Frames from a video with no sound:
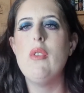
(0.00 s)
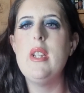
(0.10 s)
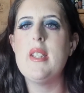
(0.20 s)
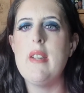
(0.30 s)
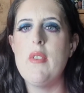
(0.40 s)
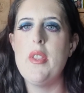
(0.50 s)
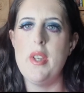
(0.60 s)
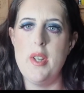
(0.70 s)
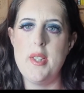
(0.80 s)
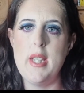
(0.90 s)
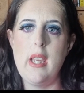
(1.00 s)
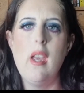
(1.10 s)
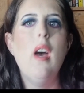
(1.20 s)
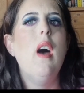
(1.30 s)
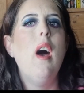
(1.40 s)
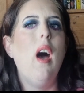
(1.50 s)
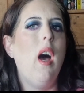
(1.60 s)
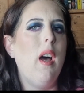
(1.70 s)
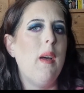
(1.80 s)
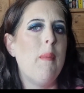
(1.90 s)
It's currently 7:30
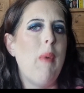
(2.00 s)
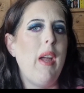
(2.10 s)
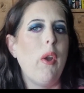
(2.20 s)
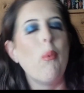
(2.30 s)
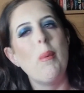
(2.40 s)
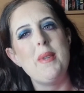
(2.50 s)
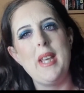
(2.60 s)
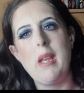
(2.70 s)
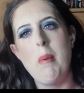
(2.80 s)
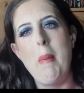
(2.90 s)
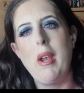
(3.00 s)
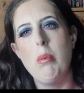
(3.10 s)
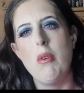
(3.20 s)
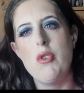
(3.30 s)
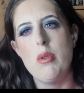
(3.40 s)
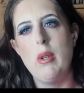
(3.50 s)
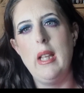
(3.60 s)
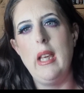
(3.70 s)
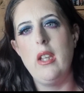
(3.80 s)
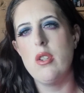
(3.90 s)
and I will be taking my makeup off
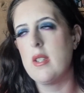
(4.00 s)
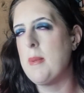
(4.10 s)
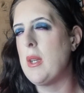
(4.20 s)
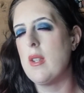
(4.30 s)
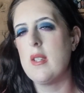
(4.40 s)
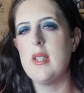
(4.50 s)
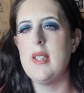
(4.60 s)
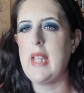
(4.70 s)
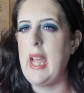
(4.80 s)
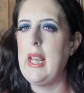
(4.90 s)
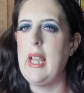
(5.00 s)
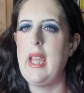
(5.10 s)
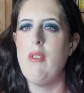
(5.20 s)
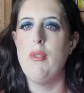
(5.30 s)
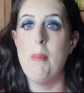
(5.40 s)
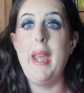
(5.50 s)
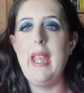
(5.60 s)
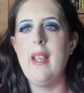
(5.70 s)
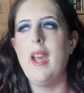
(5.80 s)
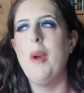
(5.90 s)
shortly, just because it's getting late
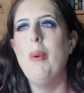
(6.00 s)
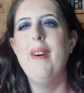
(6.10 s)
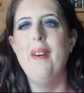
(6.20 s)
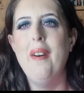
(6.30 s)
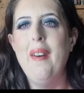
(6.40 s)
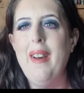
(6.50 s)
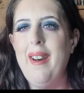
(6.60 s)
for me now.